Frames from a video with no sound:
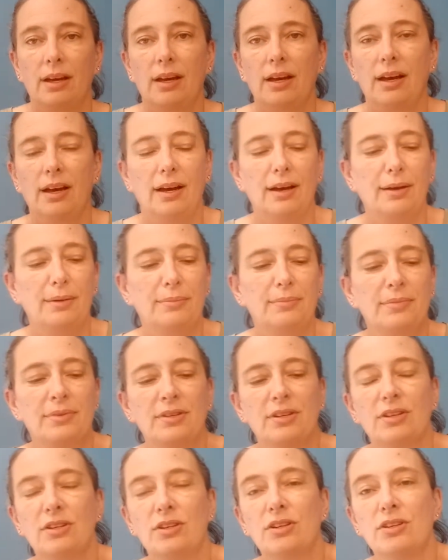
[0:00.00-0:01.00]

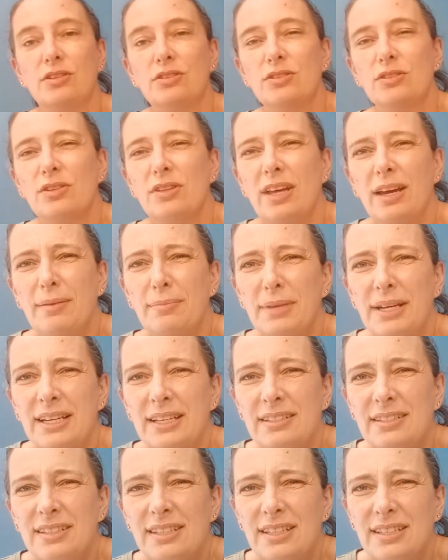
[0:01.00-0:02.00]
So that
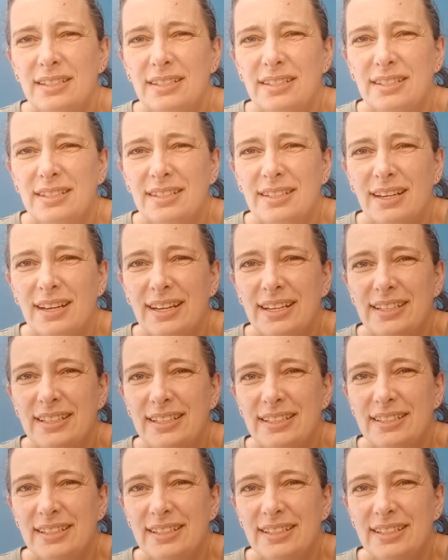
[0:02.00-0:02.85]
makes these tiny,